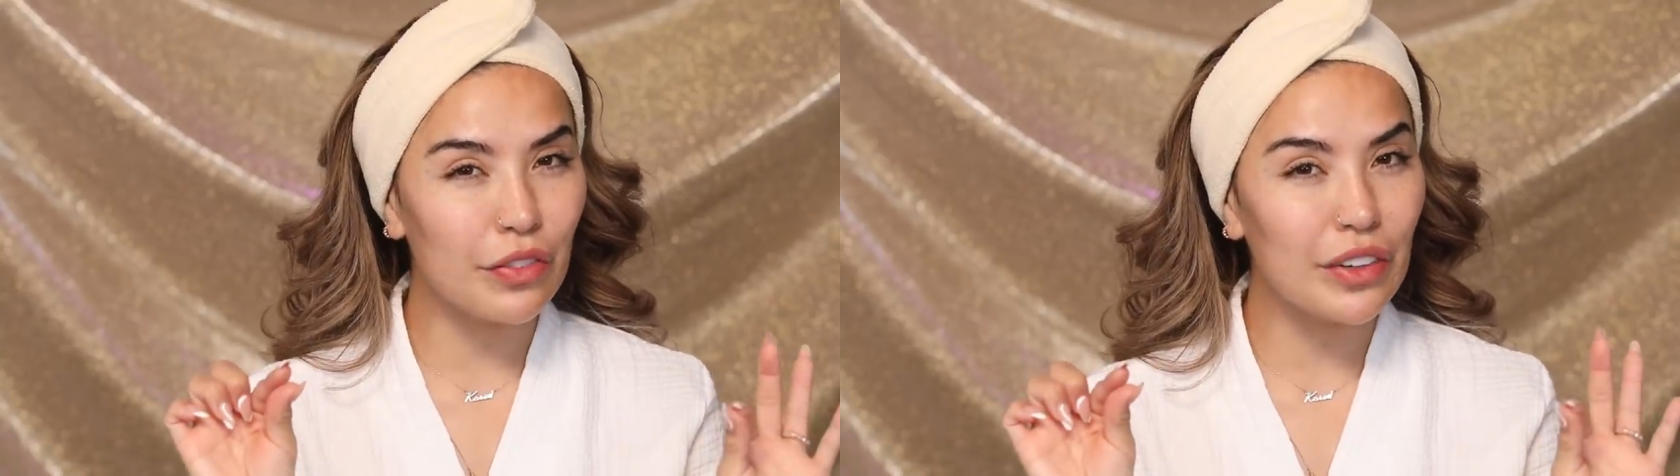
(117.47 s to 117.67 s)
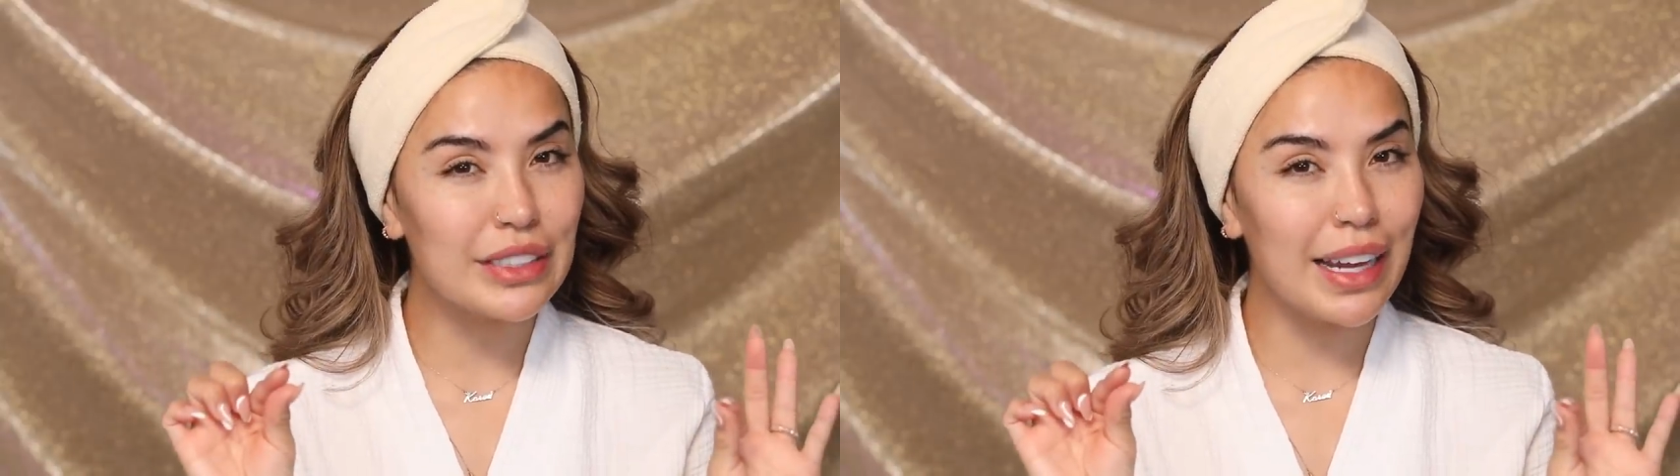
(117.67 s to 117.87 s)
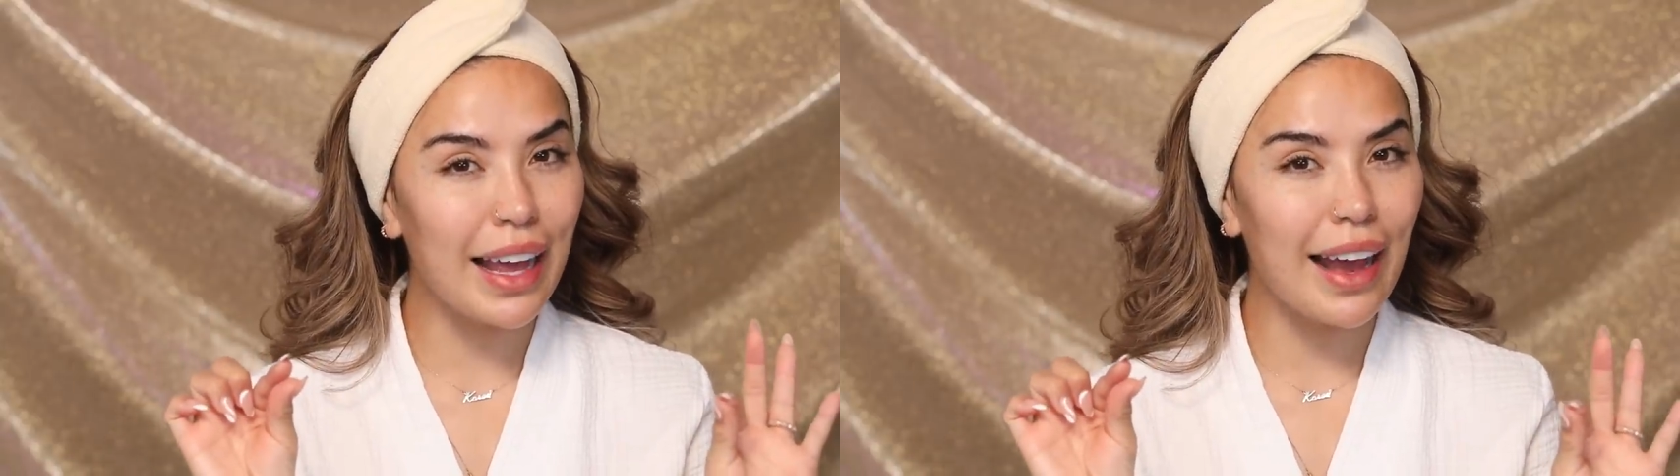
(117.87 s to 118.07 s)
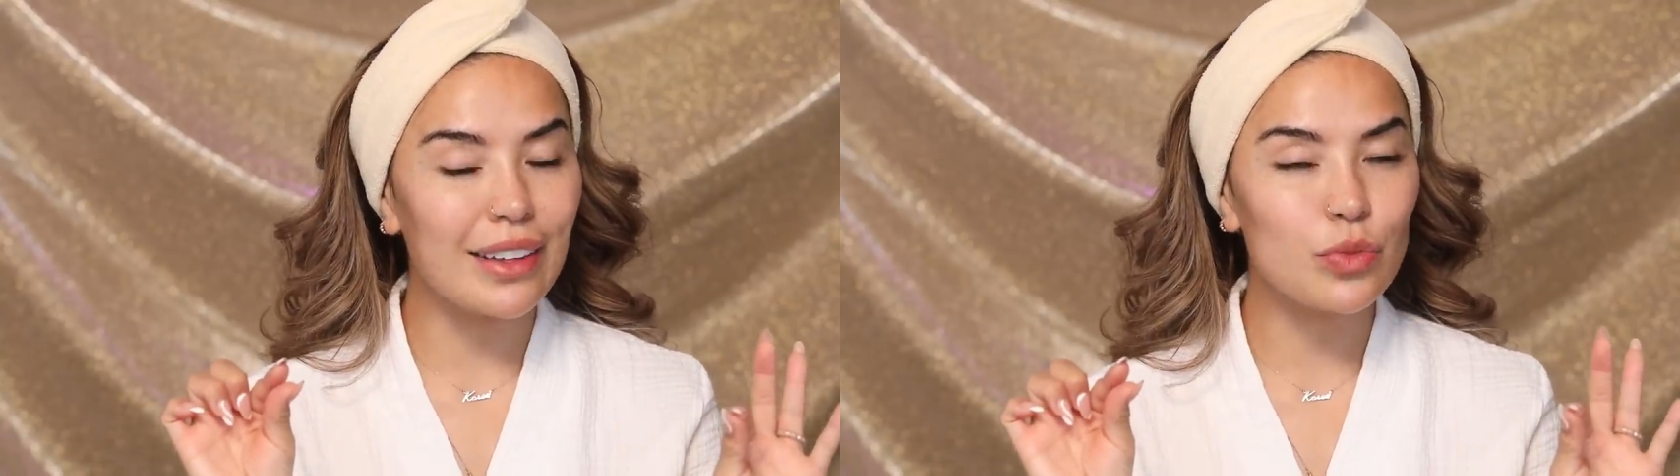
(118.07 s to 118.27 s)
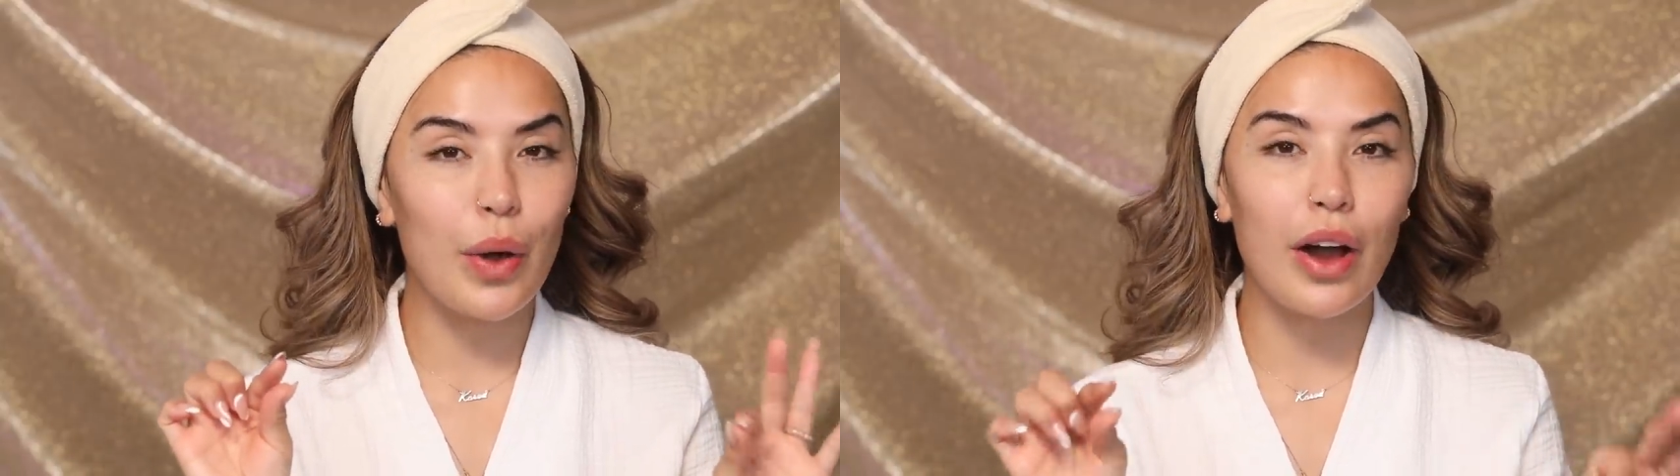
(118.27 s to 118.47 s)
different today
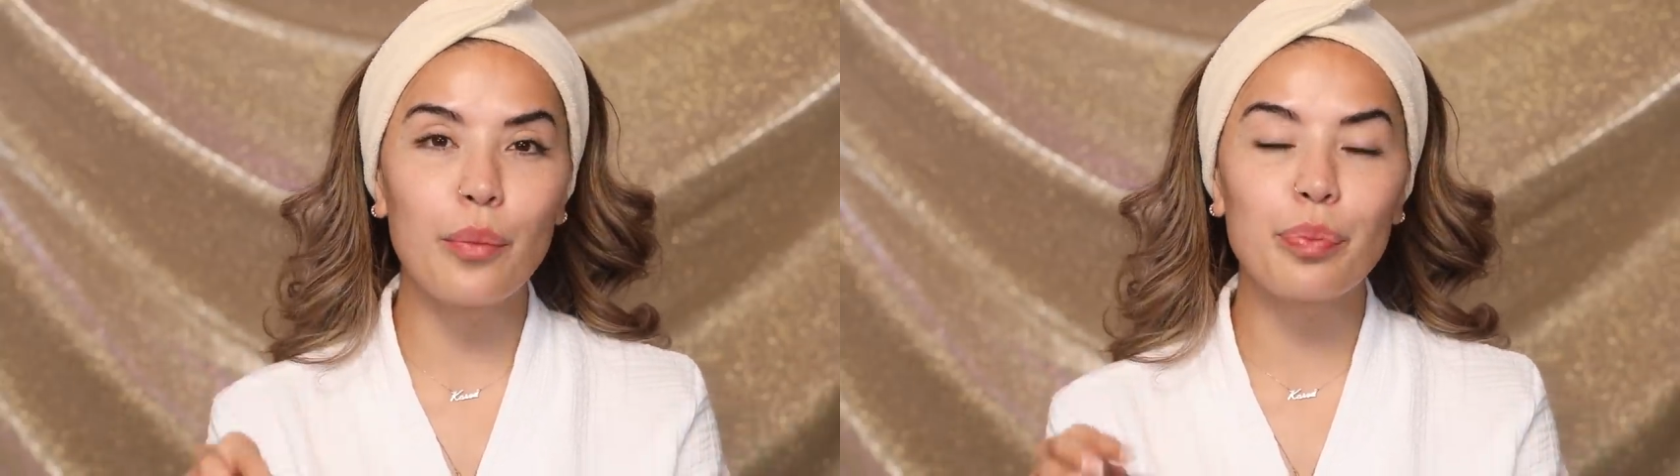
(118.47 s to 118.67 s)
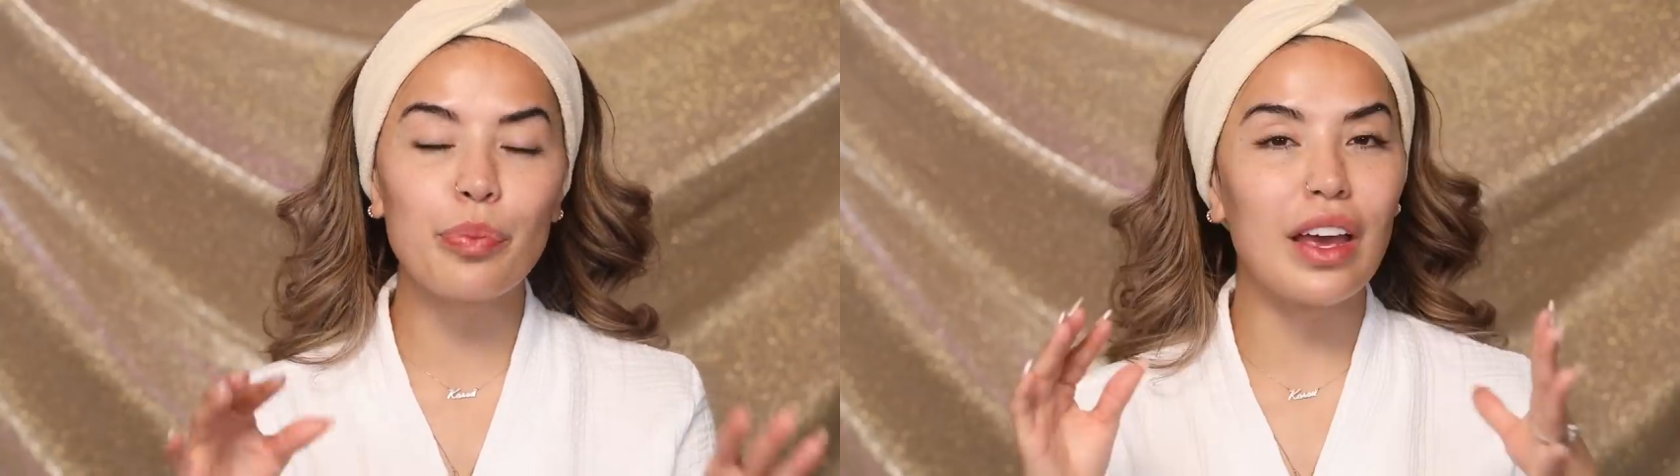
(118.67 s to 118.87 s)
as well.